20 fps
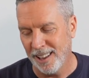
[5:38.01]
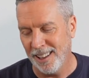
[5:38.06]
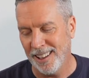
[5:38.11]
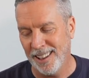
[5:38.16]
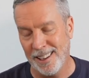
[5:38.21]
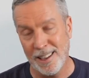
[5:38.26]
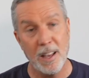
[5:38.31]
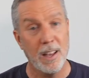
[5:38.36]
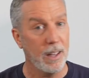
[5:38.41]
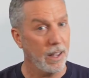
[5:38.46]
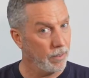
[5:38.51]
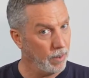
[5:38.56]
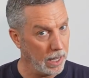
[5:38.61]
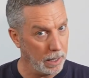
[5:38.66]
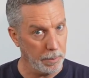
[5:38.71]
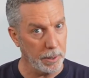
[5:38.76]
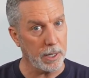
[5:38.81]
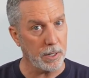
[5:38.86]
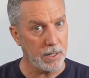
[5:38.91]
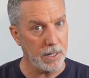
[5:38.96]
If I
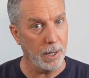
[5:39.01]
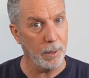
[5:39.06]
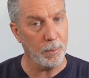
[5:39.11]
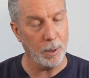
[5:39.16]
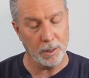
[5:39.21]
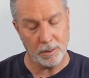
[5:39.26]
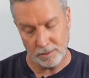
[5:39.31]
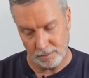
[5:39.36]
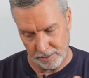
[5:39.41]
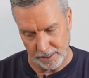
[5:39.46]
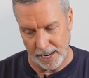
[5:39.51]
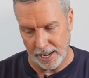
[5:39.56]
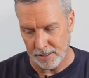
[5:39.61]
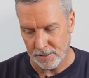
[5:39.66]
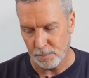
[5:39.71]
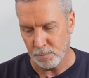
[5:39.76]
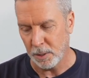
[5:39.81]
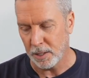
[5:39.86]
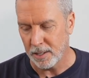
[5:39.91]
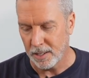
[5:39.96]
had a bigger sailboat,
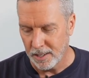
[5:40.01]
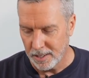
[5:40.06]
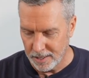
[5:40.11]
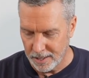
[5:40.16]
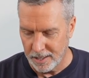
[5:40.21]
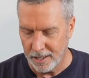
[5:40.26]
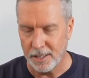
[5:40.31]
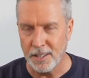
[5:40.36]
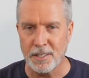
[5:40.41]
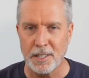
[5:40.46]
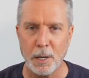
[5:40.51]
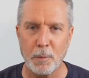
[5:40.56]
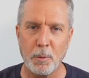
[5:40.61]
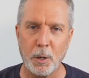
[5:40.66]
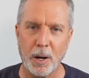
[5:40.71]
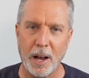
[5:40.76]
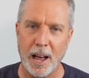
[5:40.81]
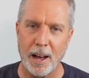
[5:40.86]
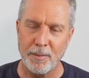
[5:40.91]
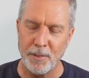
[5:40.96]
yes, but in the
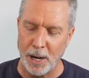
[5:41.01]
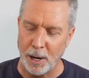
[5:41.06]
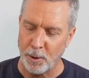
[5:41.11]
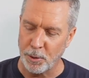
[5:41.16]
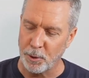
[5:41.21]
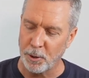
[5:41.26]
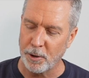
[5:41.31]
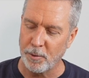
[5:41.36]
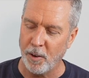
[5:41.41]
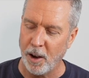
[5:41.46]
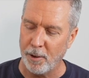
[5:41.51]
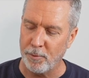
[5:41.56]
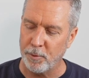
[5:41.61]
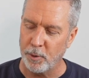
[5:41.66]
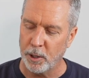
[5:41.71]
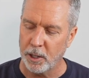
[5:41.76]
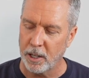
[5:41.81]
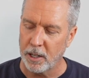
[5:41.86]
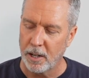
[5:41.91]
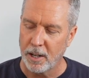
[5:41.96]
sailboat I have now, a thirty-five
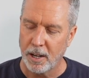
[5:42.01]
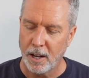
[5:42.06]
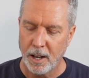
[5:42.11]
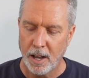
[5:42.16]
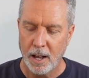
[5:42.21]
footer,